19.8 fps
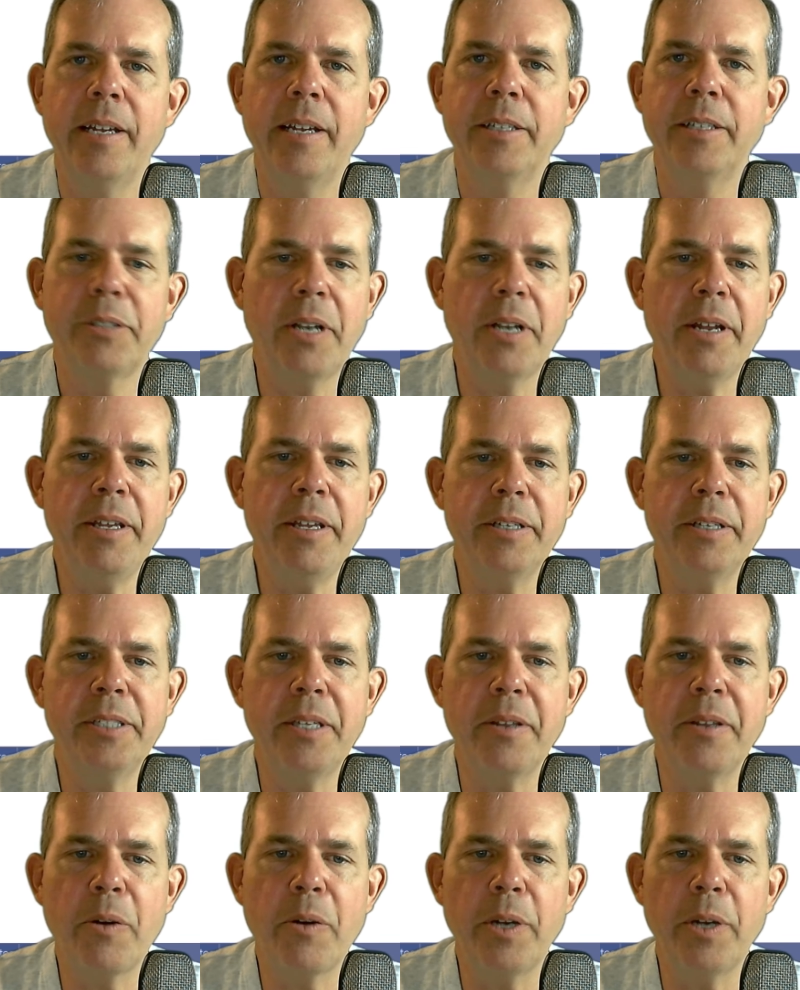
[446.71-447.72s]
So now you can see
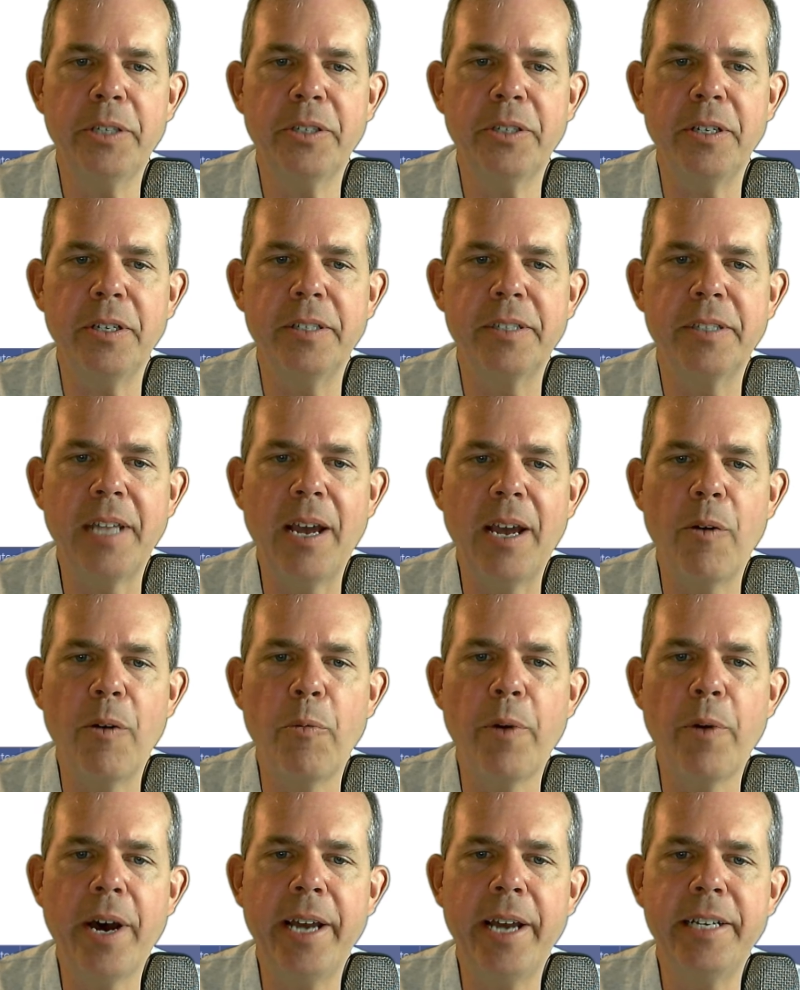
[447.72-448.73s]
the question is now,
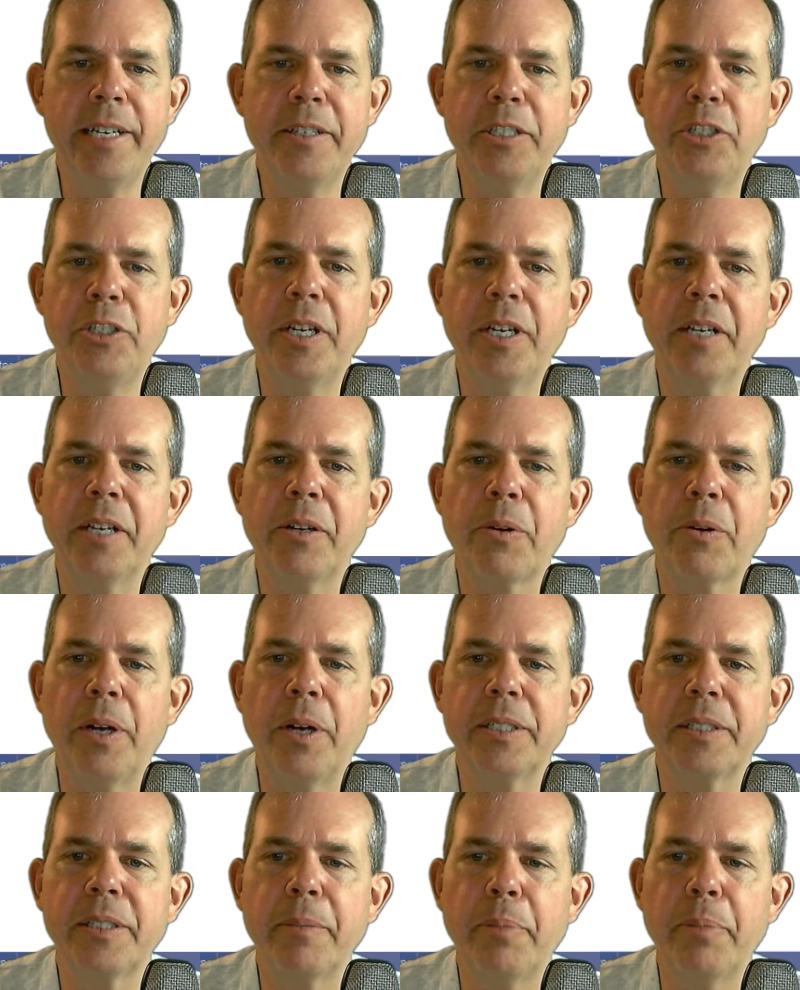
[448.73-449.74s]
why did the chicken
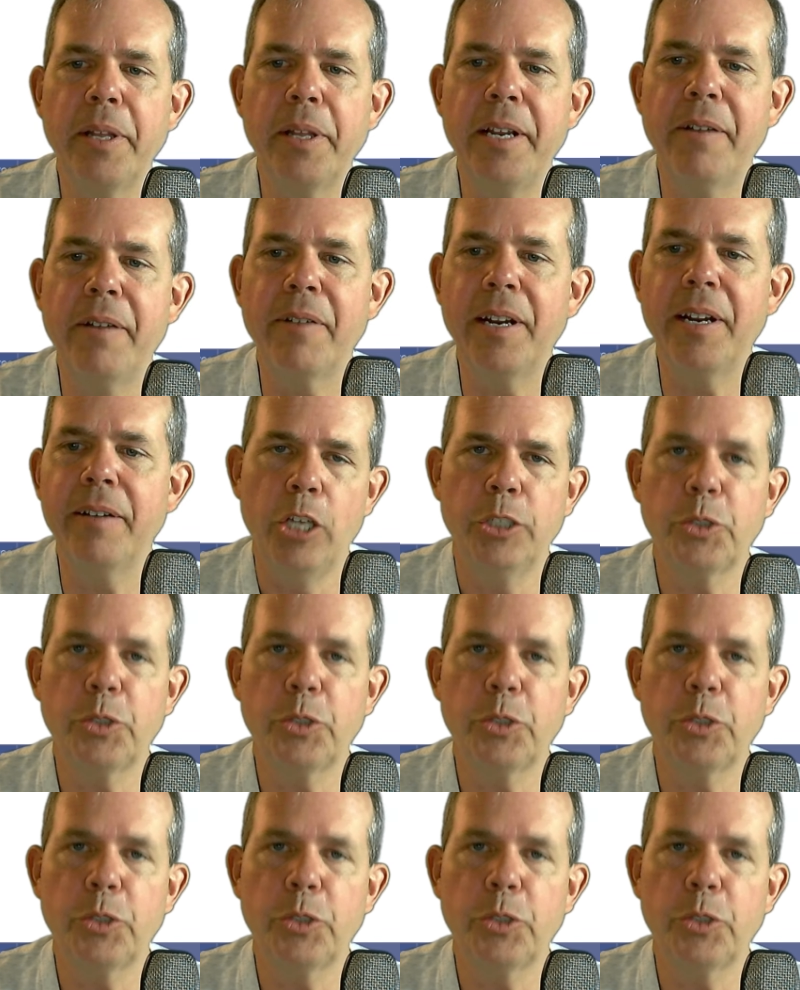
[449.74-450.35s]
cross the playground?